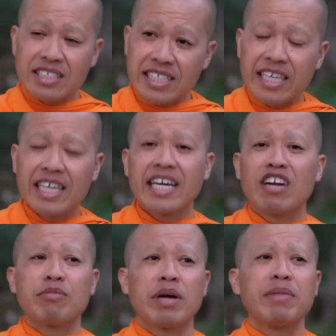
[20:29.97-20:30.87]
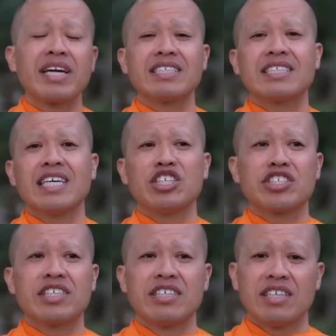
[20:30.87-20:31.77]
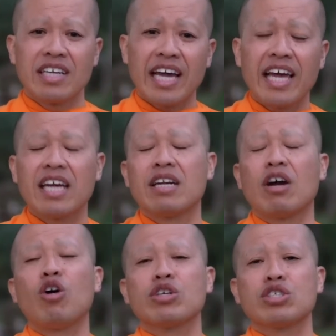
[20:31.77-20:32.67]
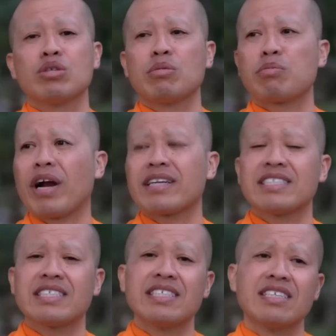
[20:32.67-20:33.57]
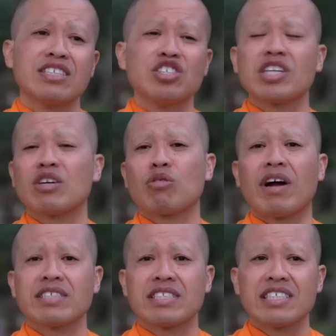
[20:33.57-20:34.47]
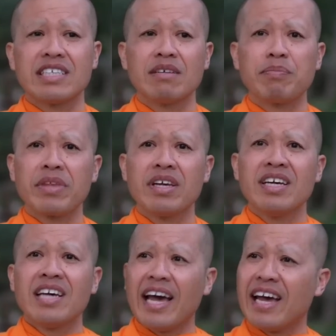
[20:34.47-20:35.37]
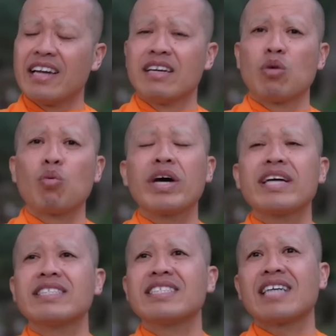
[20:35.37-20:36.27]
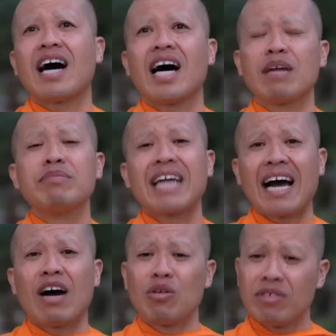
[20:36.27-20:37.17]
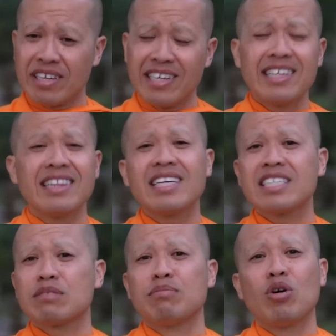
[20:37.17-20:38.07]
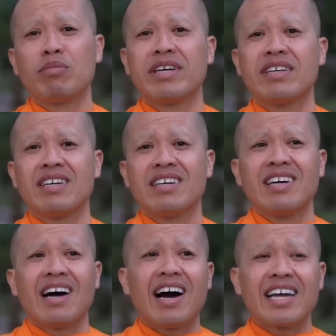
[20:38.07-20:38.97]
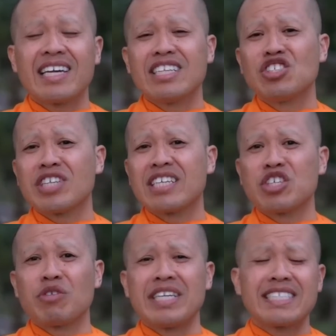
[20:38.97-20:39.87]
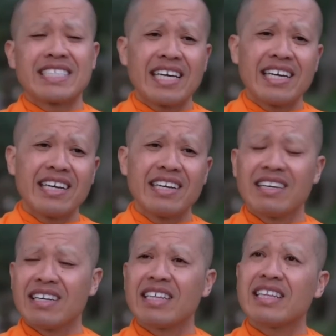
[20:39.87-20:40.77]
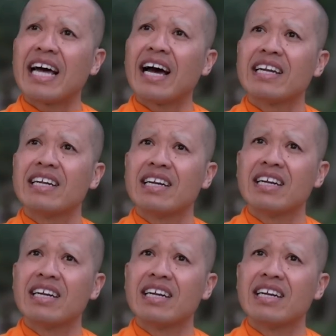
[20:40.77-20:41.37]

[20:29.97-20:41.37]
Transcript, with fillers: taking care of my meditation, and also practicing generosity. And with time now, in this moment, I can genuinely say that